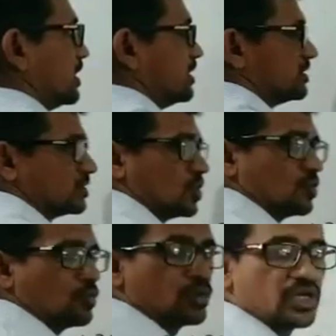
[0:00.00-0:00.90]
that is
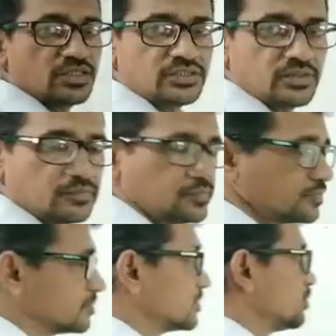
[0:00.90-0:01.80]
potassium.
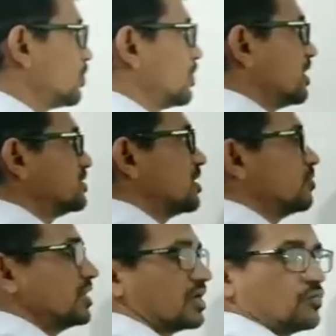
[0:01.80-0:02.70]

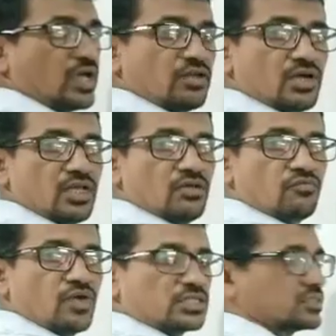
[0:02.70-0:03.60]
Potassium react
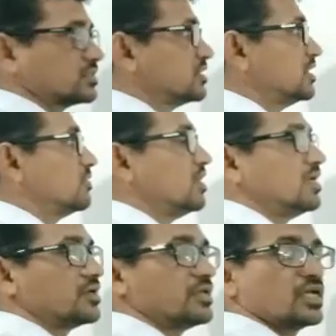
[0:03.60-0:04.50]
very fast. It
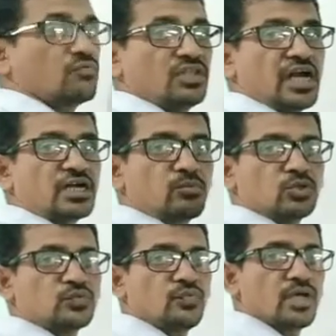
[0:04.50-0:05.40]
will react with
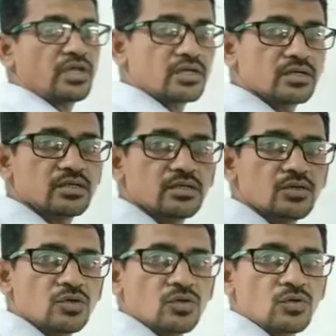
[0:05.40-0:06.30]
atmospheric
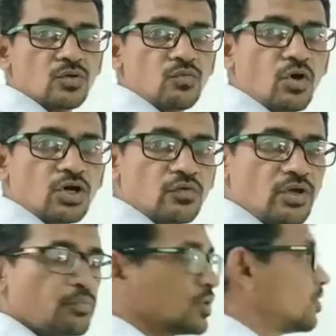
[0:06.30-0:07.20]
water
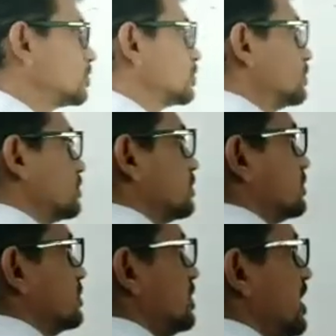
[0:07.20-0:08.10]
vapor also.
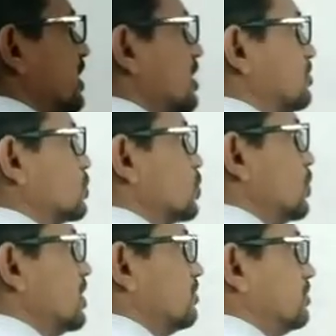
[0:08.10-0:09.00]
Then comes
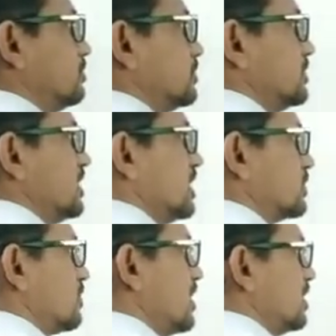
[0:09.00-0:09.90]
sodium.
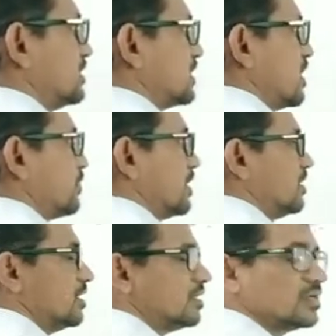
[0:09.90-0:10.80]
That's why it is kept
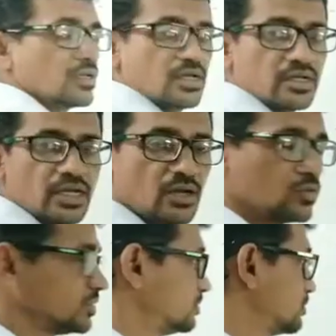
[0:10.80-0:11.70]
under
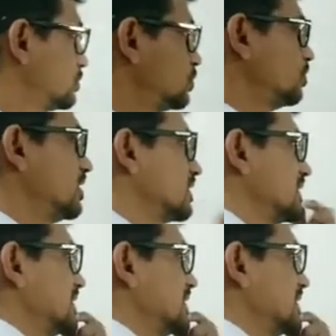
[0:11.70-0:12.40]
kerosene. 2 metal.